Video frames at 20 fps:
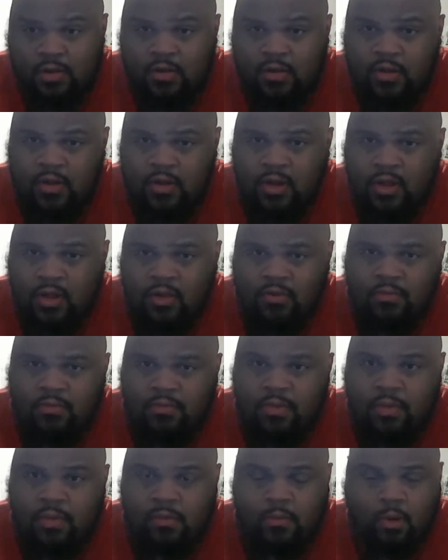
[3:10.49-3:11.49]

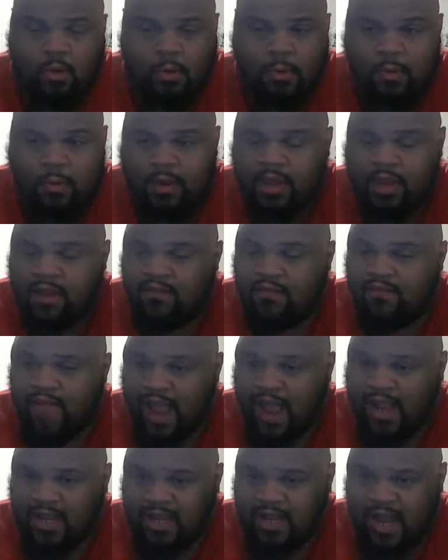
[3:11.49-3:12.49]
More people are getting
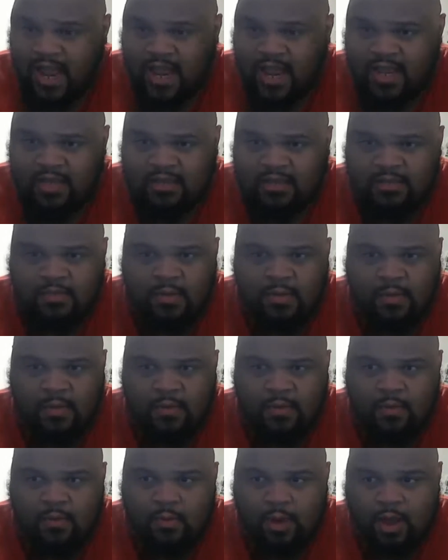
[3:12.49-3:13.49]
vaccinated. People
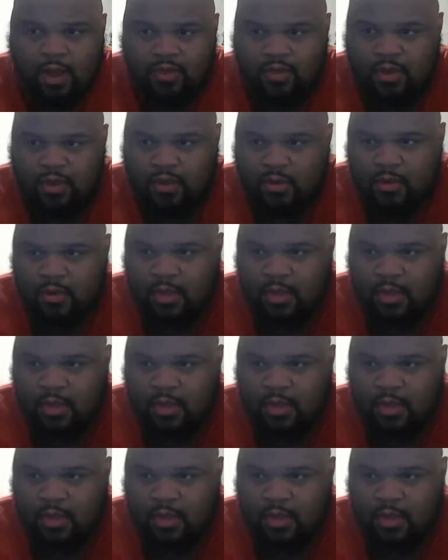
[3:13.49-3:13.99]
are more healthier.